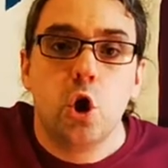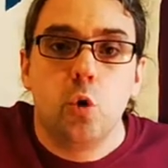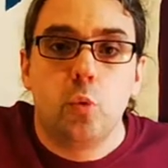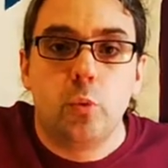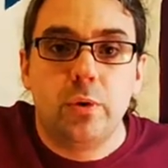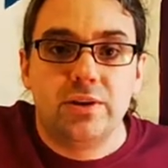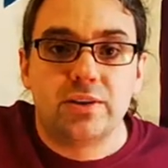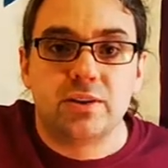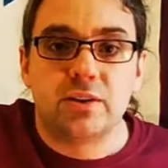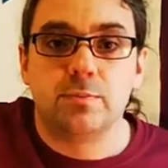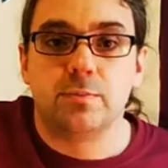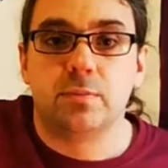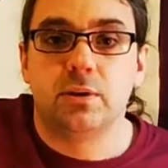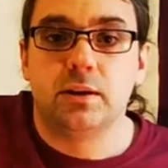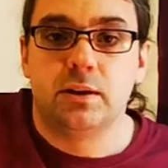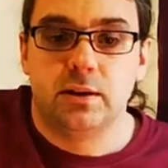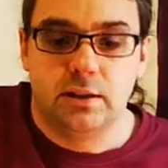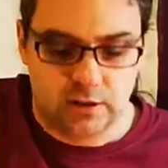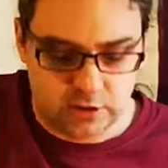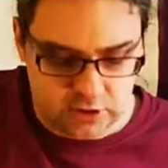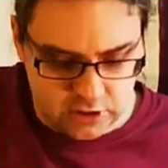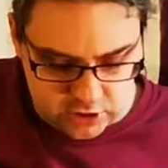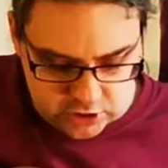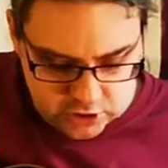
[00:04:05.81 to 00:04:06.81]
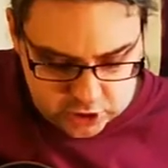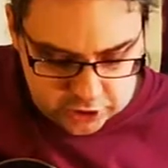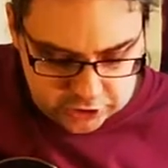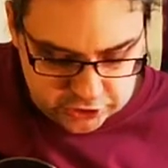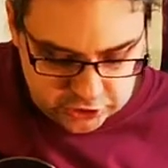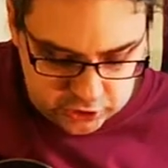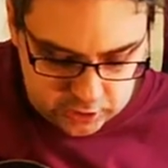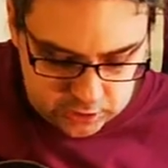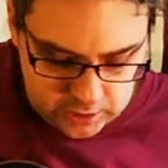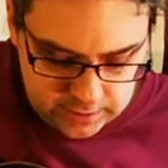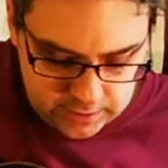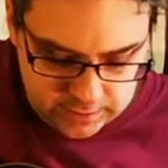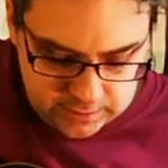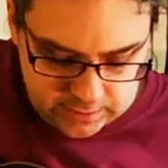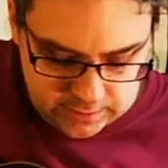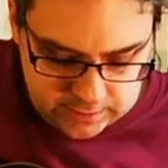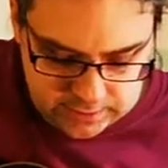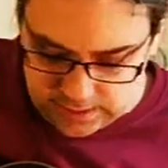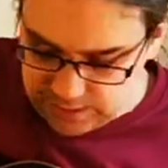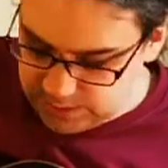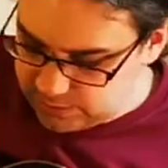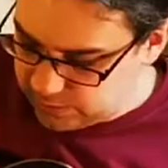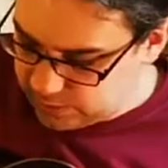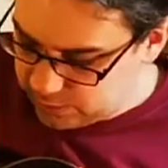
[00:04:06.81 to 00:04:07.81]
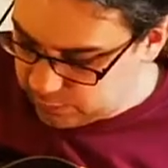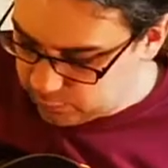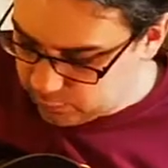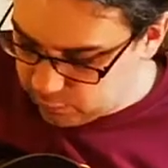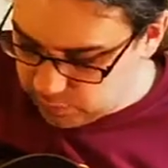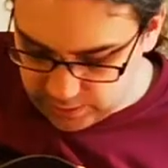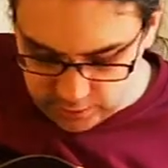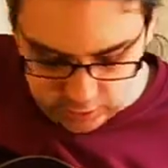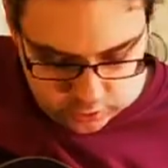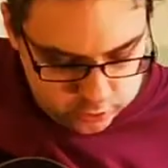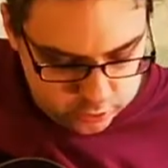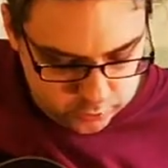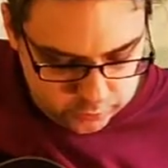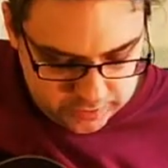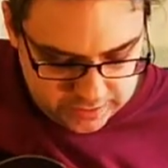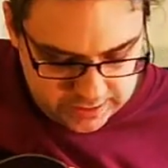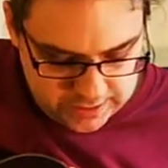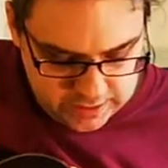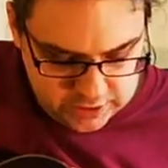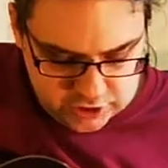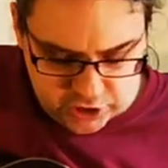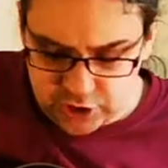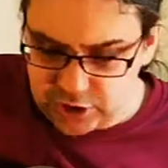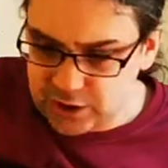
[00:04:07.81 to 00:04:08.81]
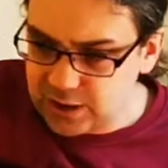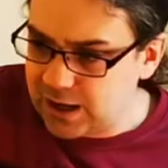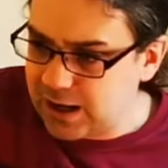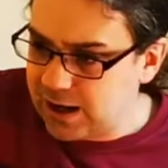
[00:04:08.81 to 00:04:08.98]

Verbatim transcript: We simply need to touch lightly in the right location